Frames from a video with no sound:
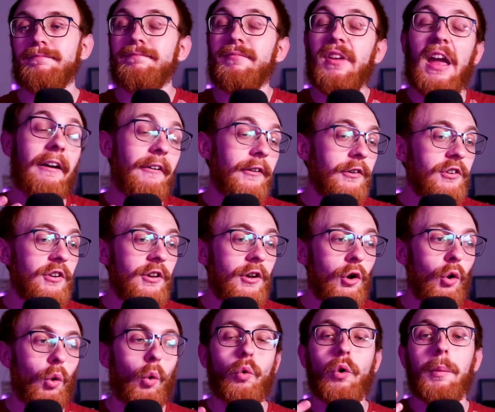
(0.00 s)

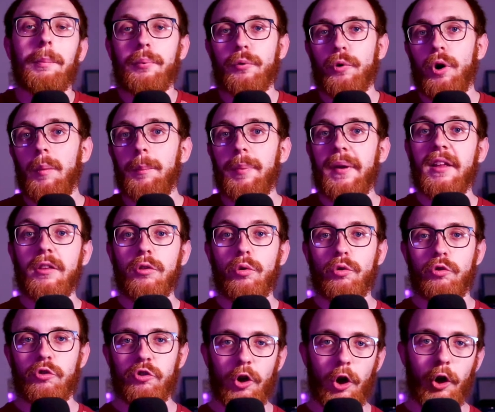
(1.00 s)
character or a prop in your
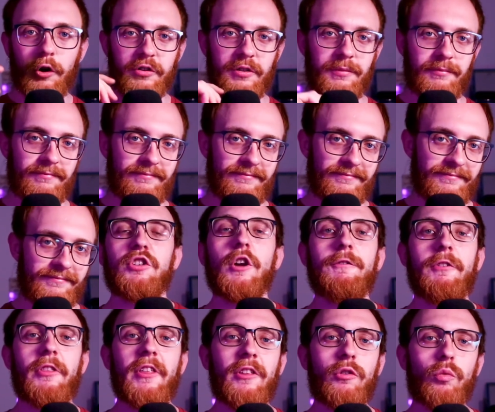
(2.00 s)
shot. So
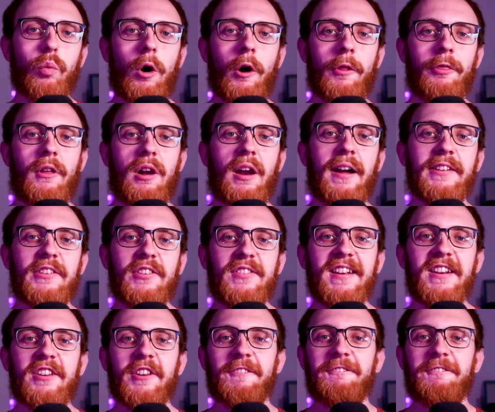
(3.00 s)
for this one, the lights need to